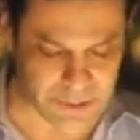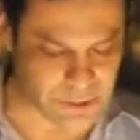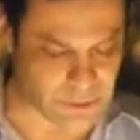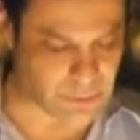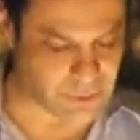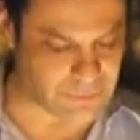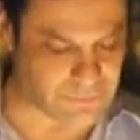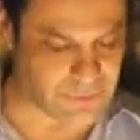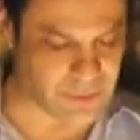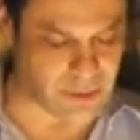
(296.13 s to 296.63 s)

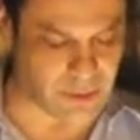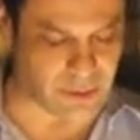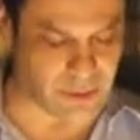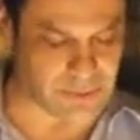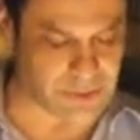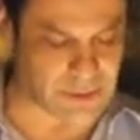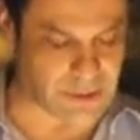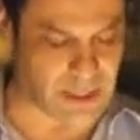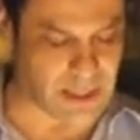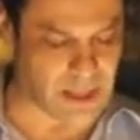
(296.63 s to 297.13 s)
sort of thing all
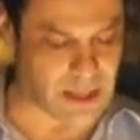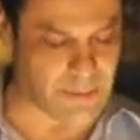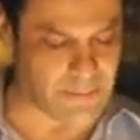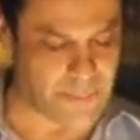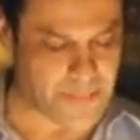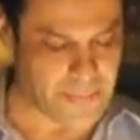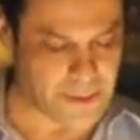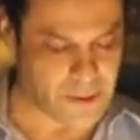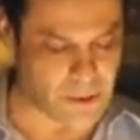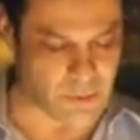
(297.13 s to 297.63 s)
the time,
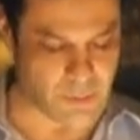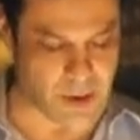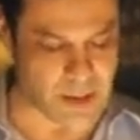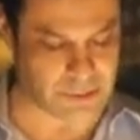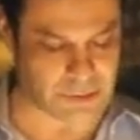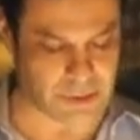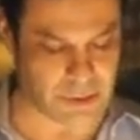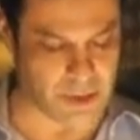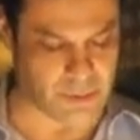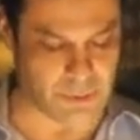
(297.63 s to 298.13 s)

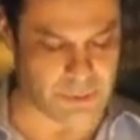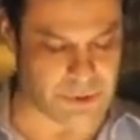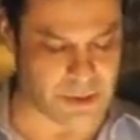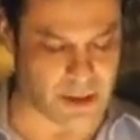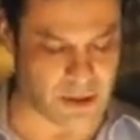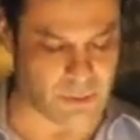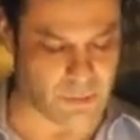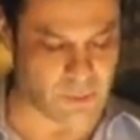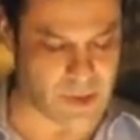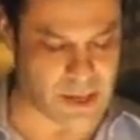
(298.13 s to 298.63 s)
caressed her
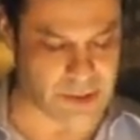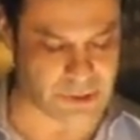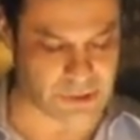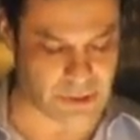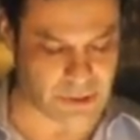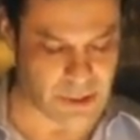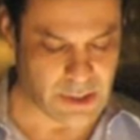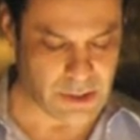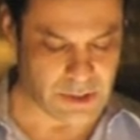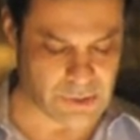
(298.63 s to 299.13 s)
without rest,